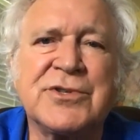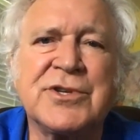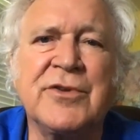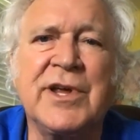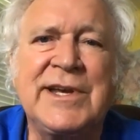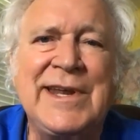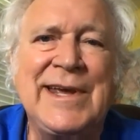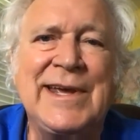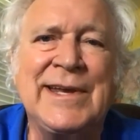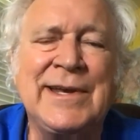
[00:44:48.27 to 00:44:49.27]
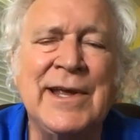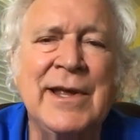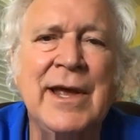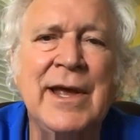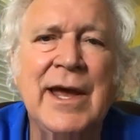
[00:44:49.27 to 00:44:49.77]
So they did,
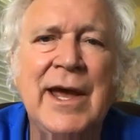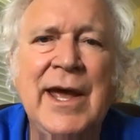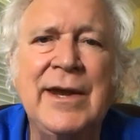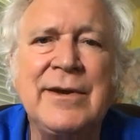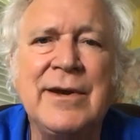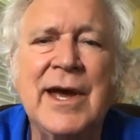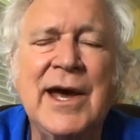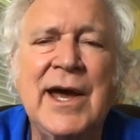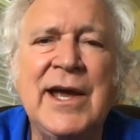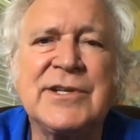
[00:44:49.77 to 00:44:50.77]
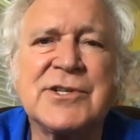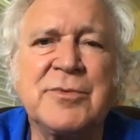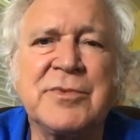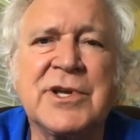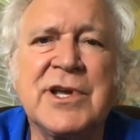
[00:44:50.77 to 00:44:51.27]
and I asked
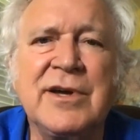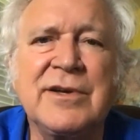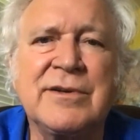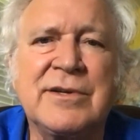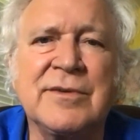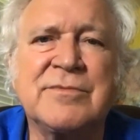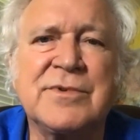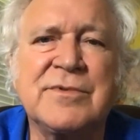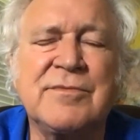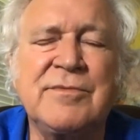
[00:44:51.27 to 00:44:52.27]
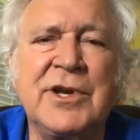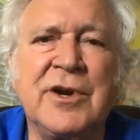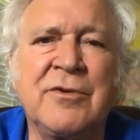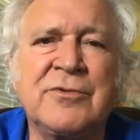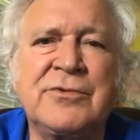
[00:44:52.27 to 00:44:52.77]
them to you
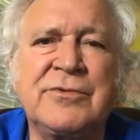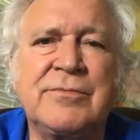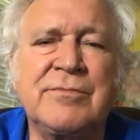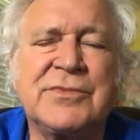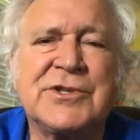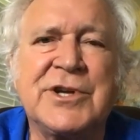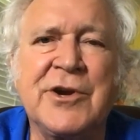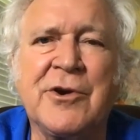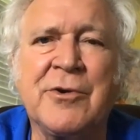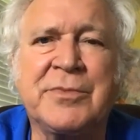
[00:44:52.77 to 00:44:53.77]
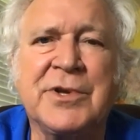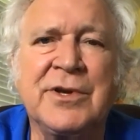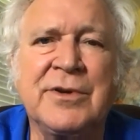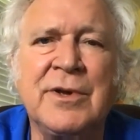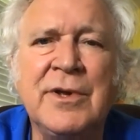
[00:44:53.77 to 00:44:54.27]
know, steer them
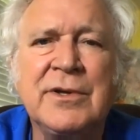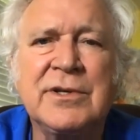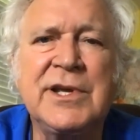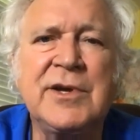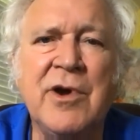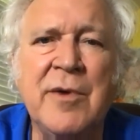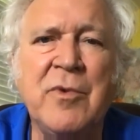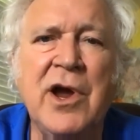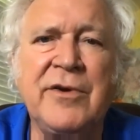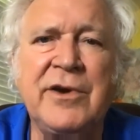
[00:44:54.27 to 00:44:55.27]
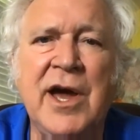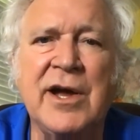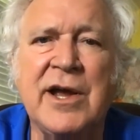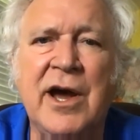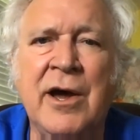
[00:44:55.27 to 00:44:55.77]
to
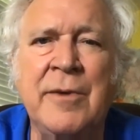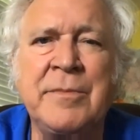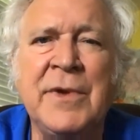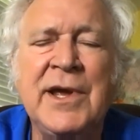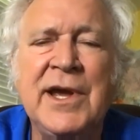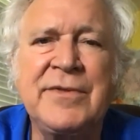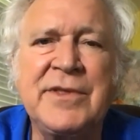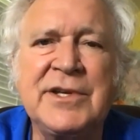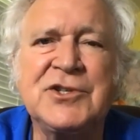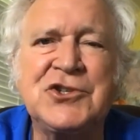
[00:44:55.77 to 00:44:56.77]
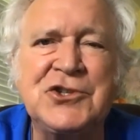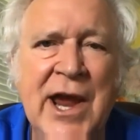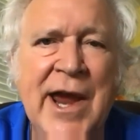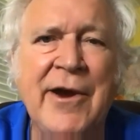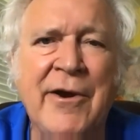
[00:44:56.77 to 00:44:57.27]
tgrahambrown.com and then
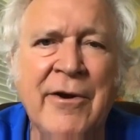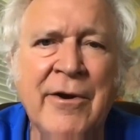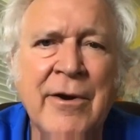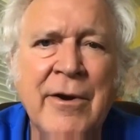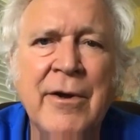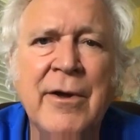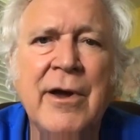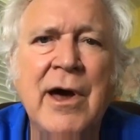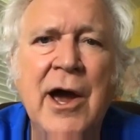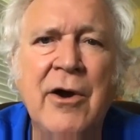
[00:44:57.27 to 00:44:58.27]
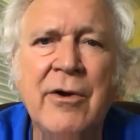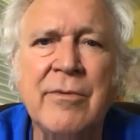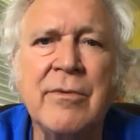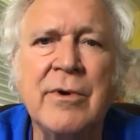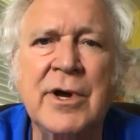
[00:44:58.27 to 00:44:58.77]
share our